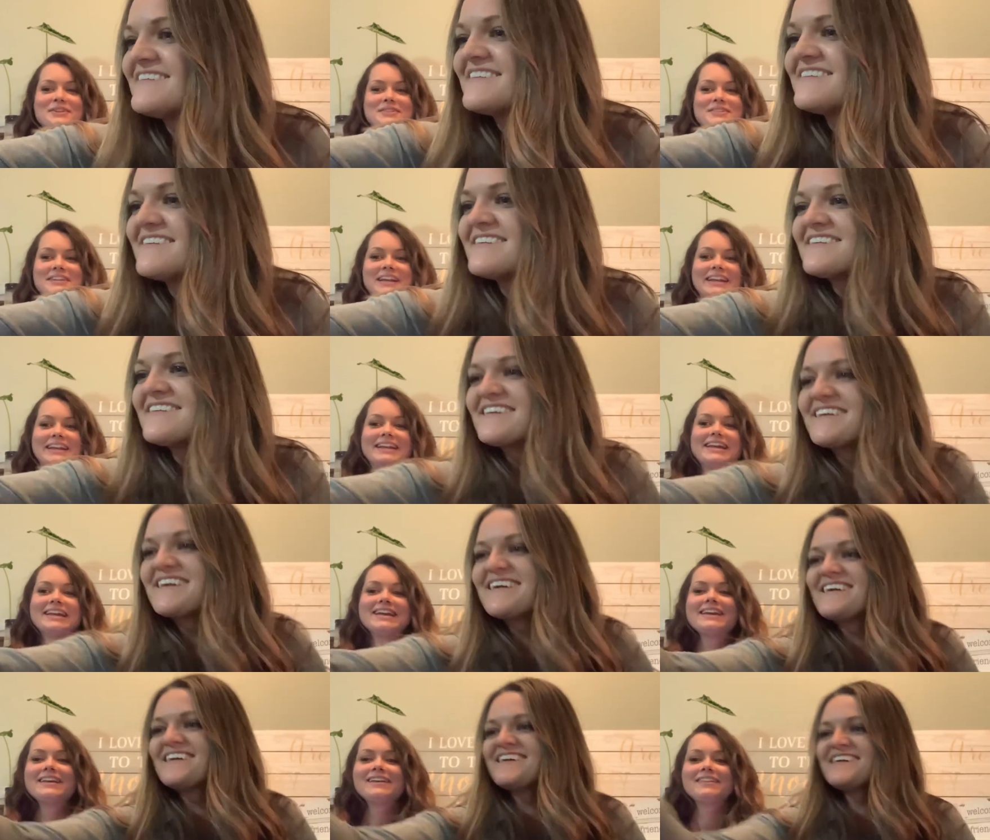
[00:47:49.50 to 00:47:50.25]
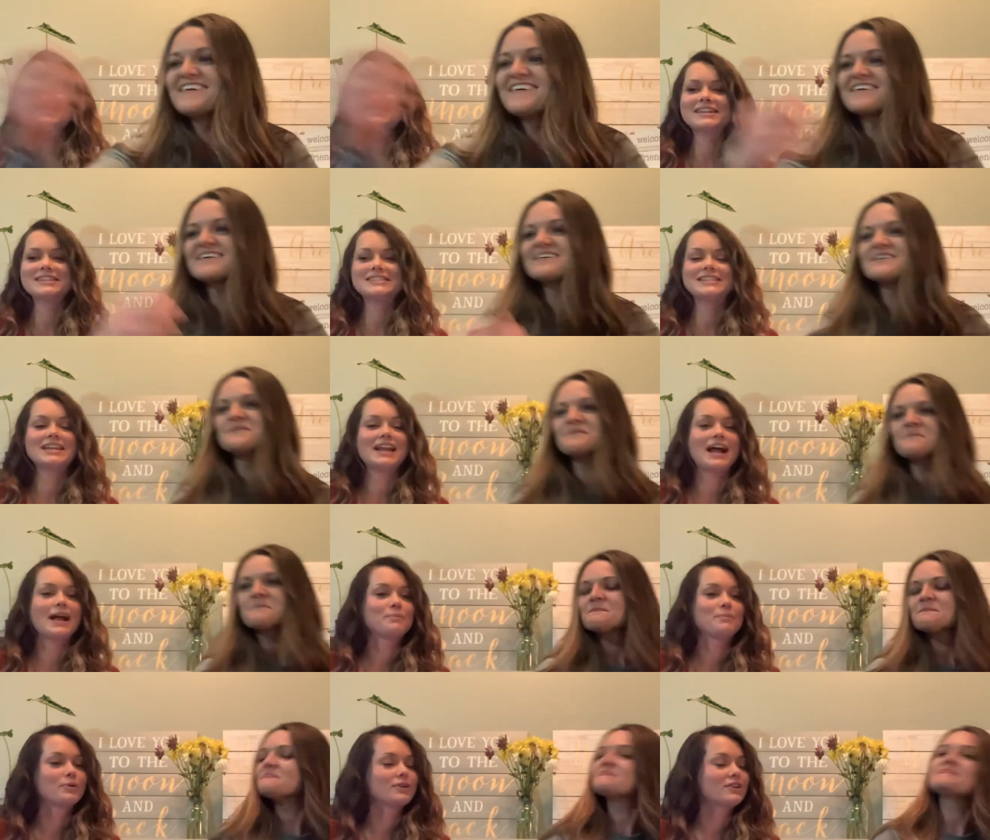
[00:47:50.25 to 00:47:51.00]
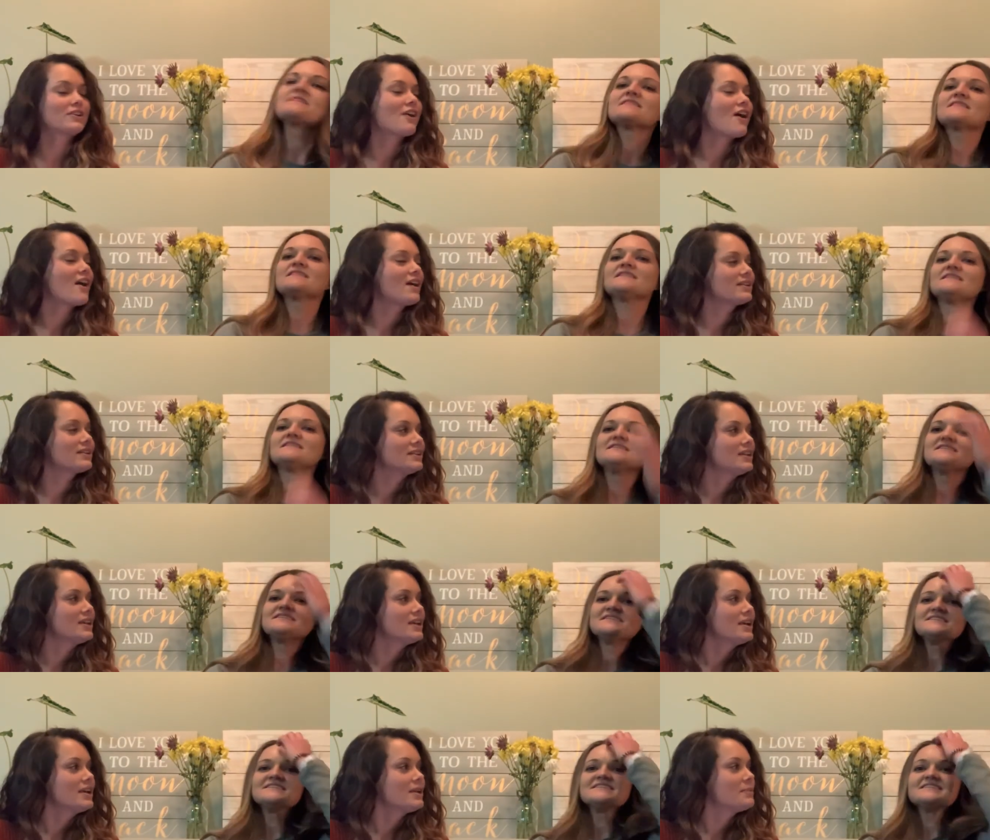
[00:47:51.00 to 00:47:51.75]
Speaker 1: you did. Listen, I put it on
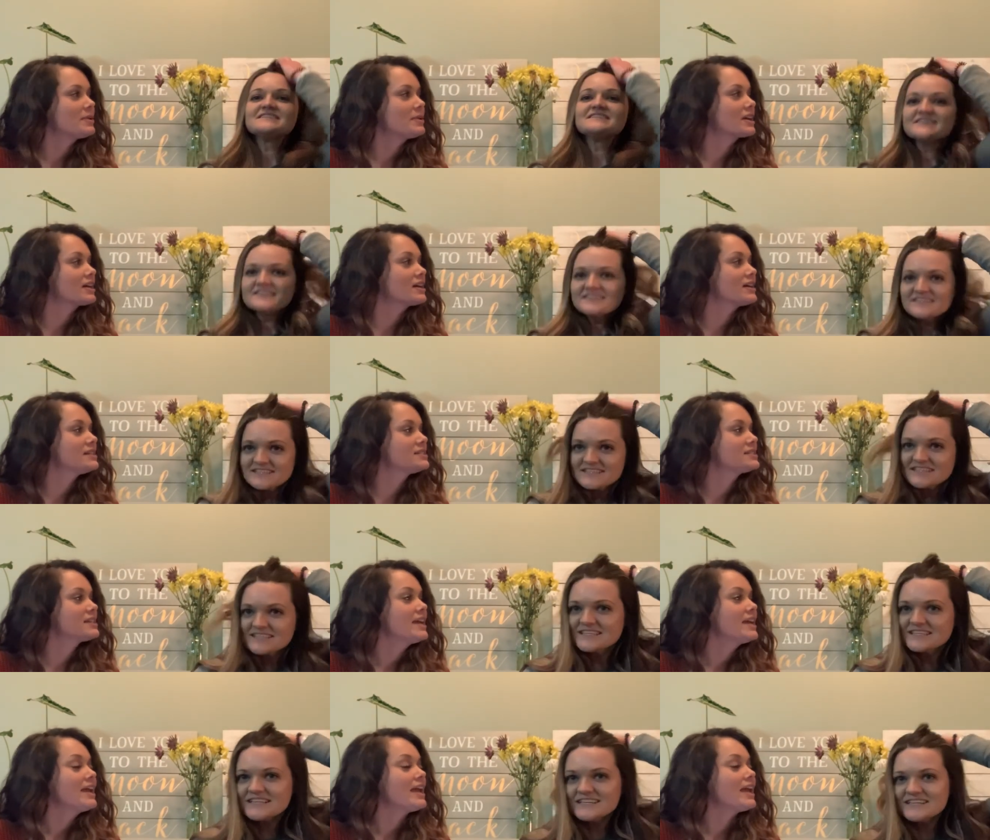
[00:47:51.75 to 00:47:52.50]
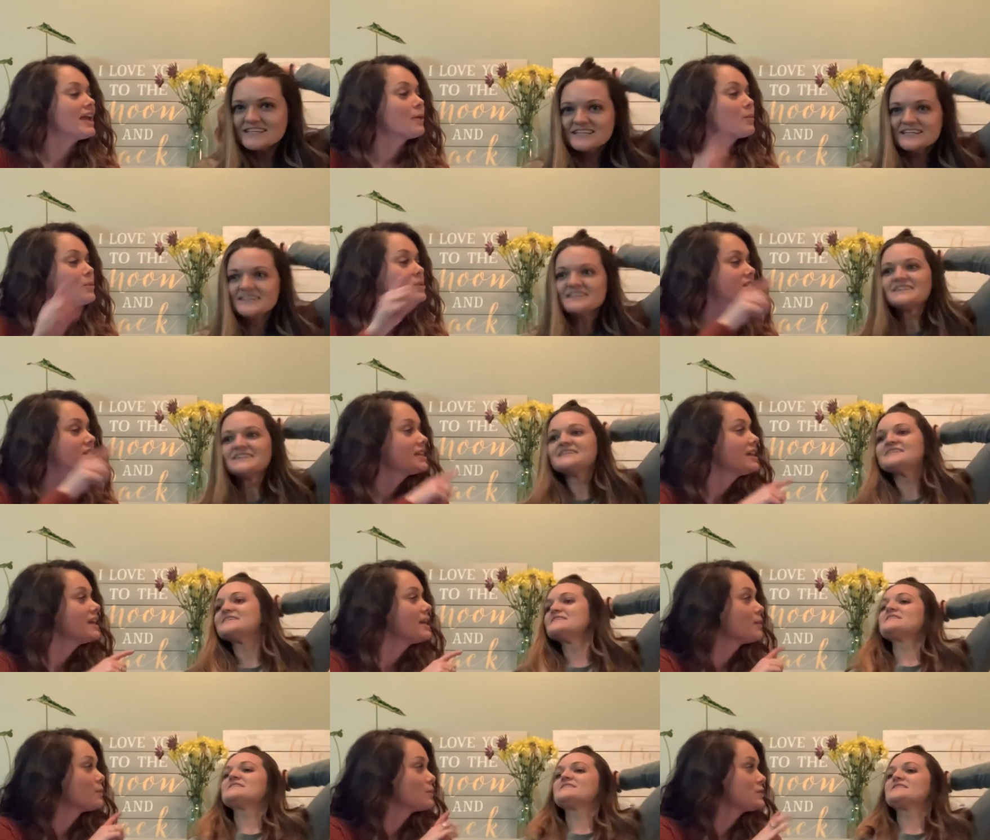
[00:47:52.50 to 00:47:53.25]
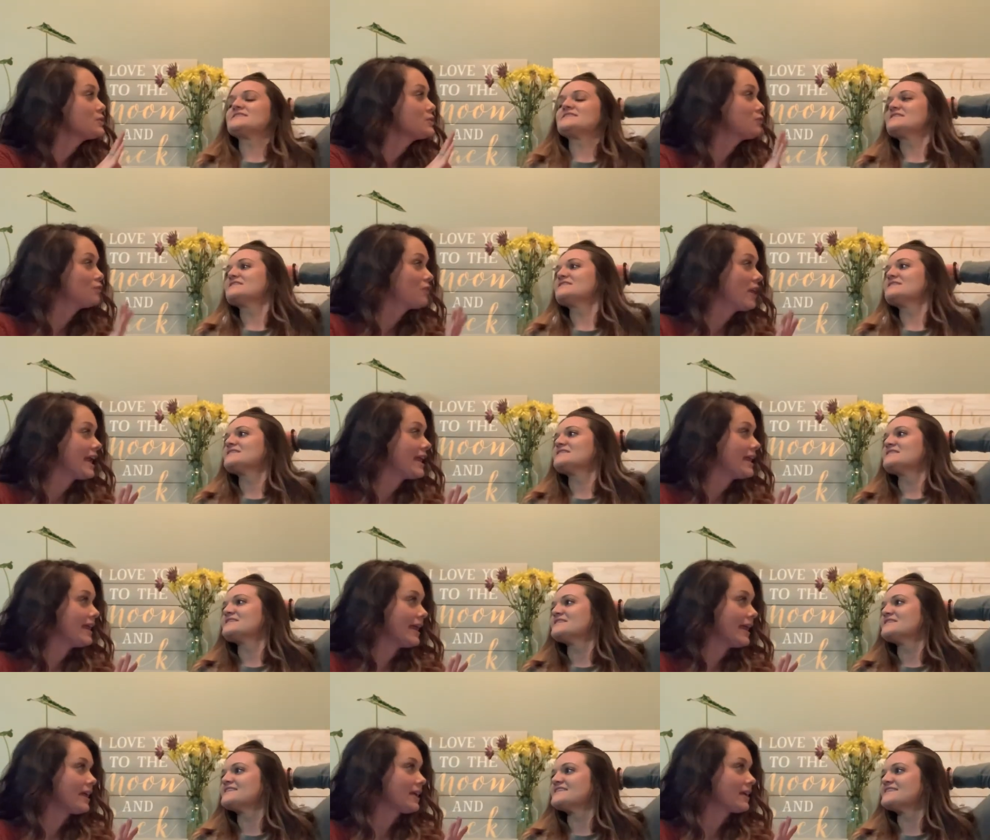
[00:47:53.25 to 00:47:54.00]
because it was it was
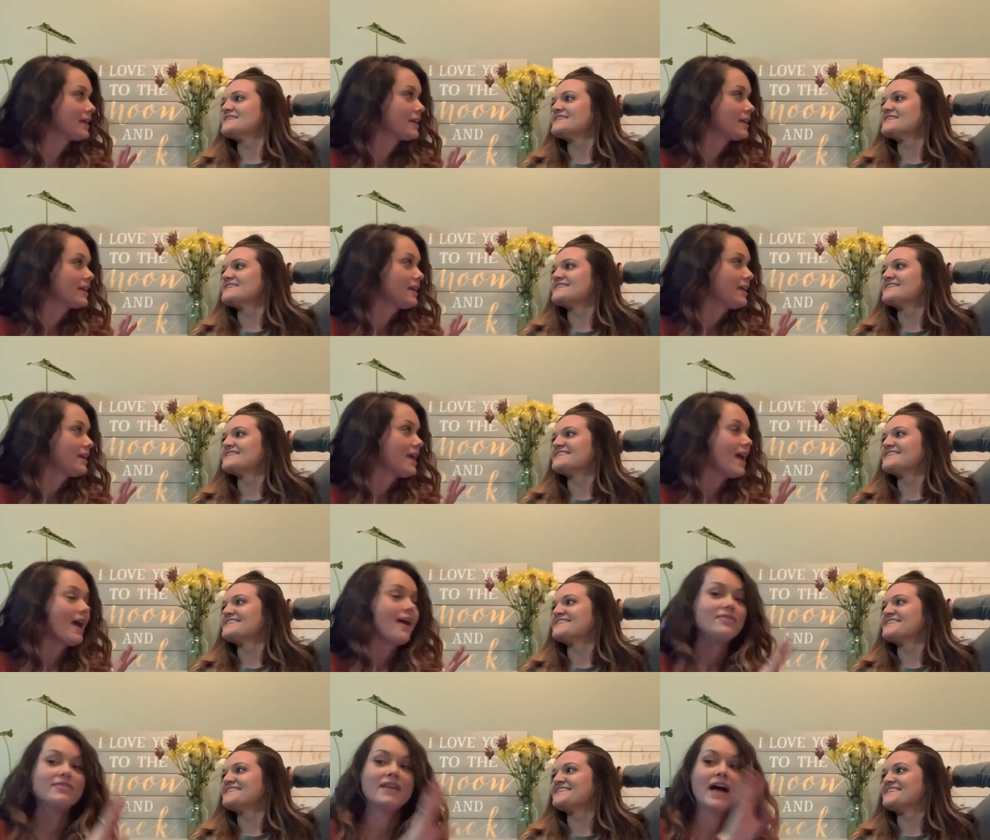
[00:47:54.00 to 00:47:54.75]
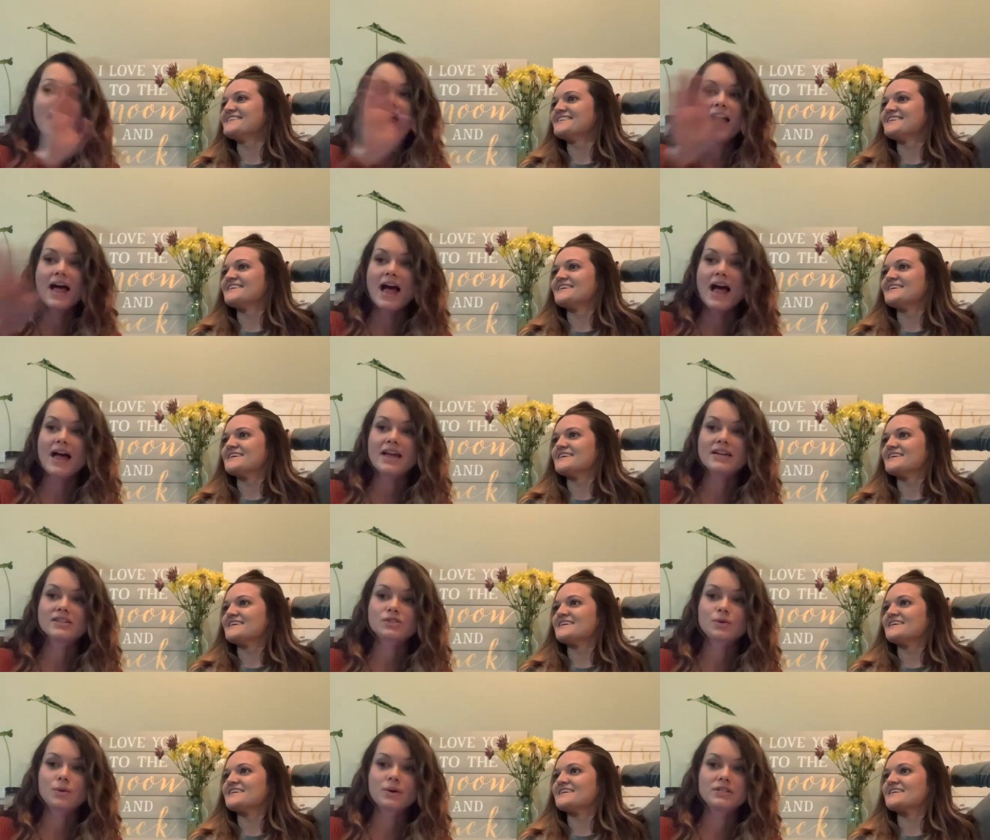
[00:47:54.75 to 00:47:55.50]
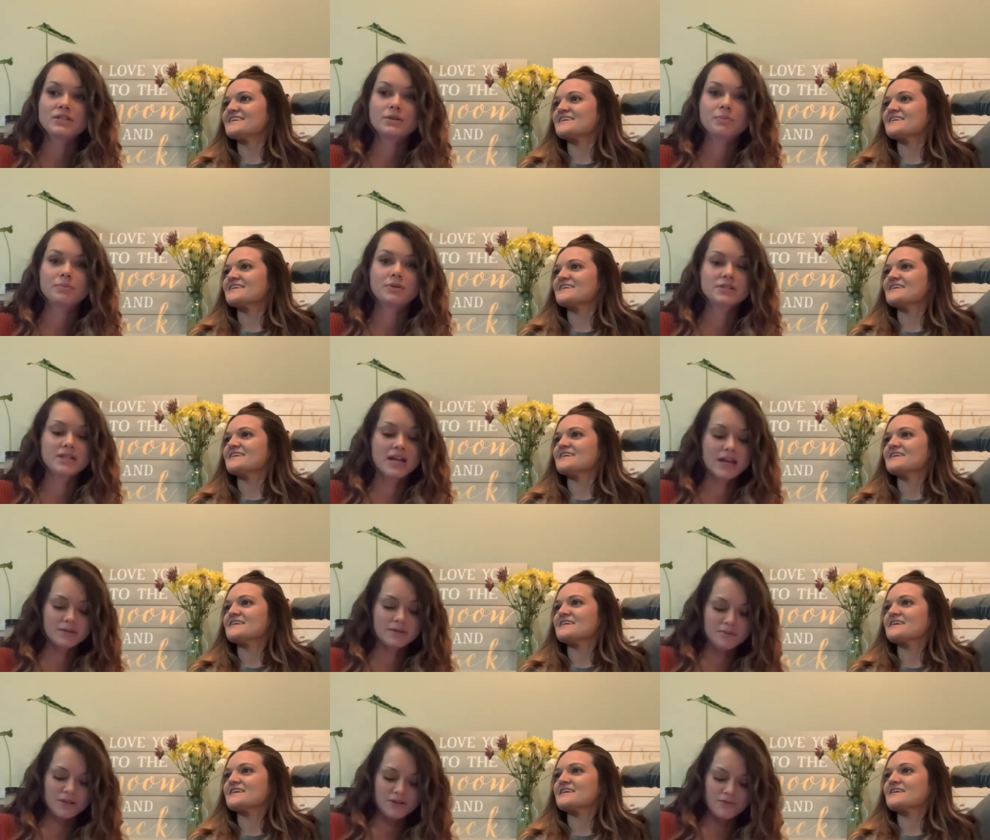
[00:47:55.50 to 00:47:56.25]
raining, and that hat is going to
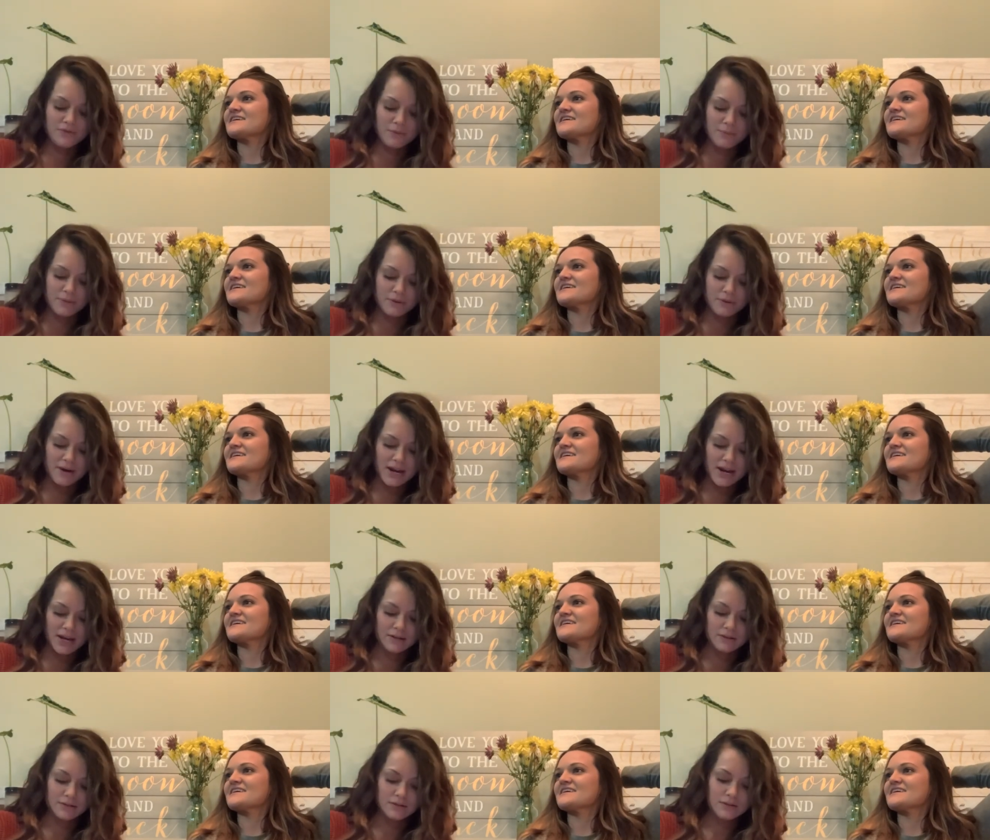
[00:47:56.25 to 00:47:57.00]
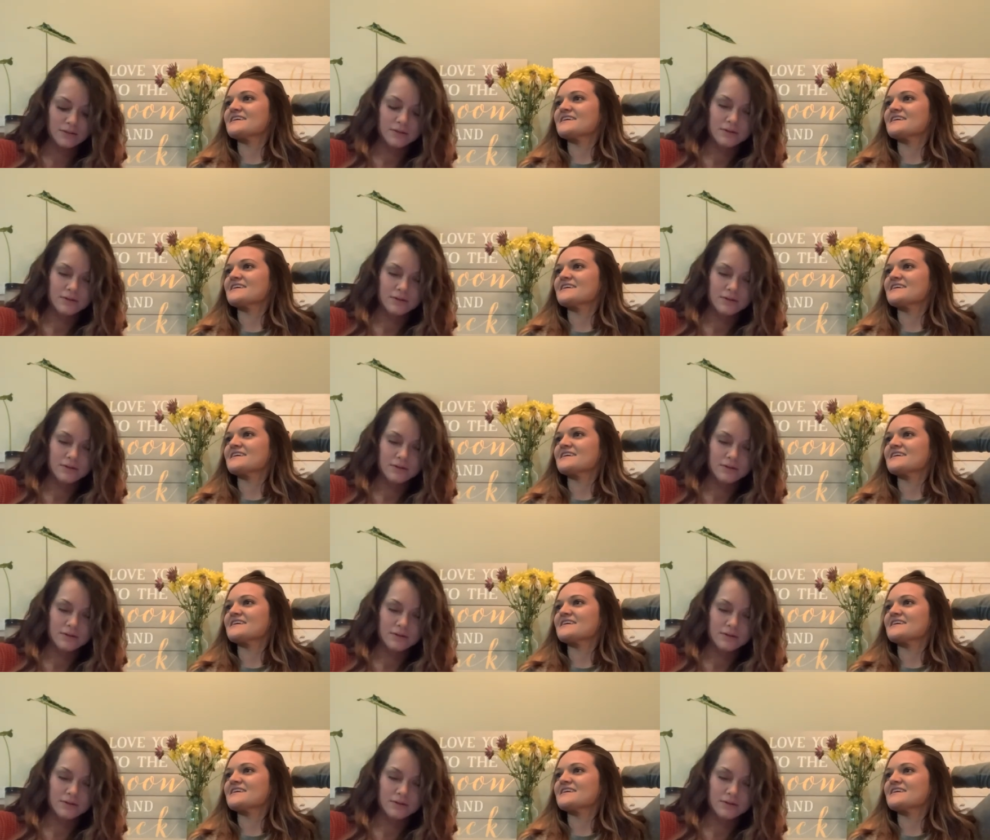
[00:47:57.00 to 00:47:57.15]
protect me from the rain.